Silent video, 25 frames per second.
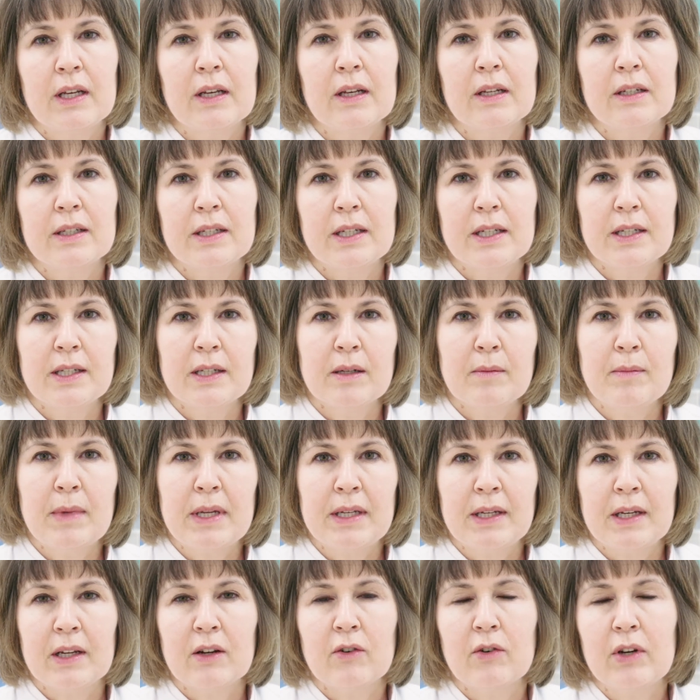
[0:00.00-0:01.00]
a
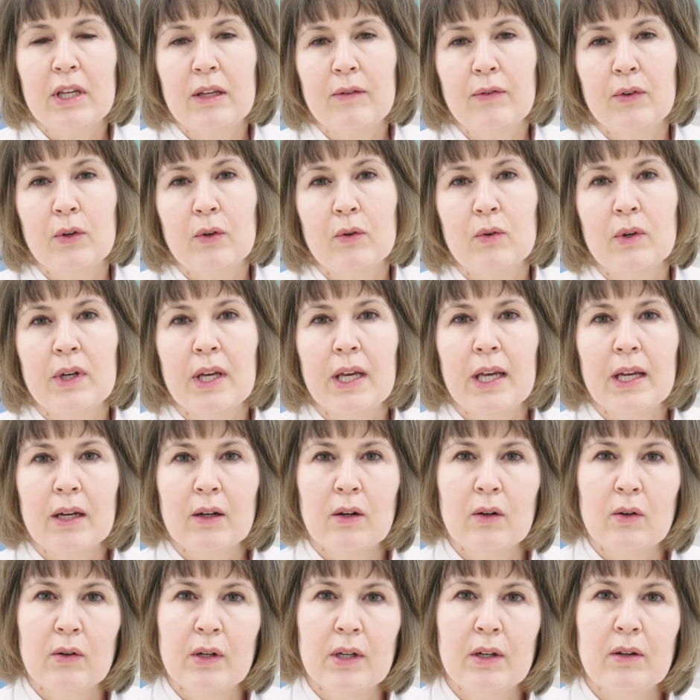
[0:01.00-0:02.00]
systematic review
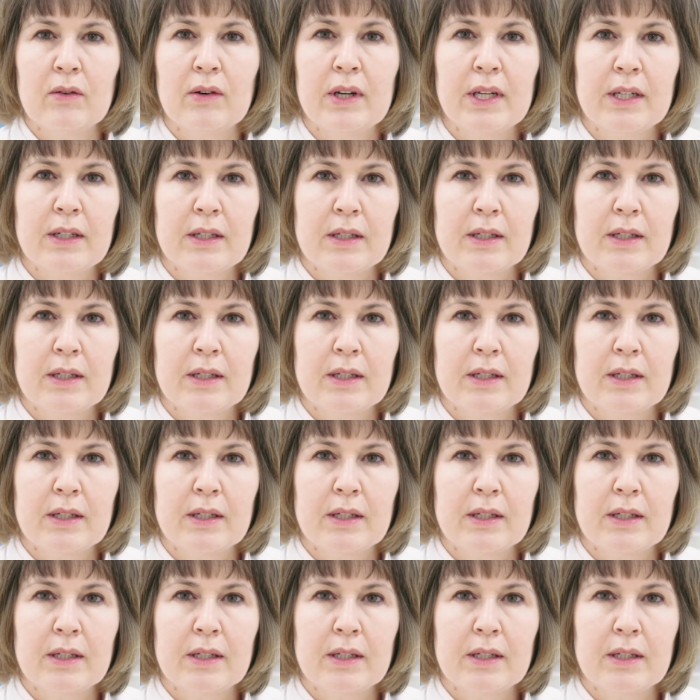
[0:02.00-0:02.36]
including grade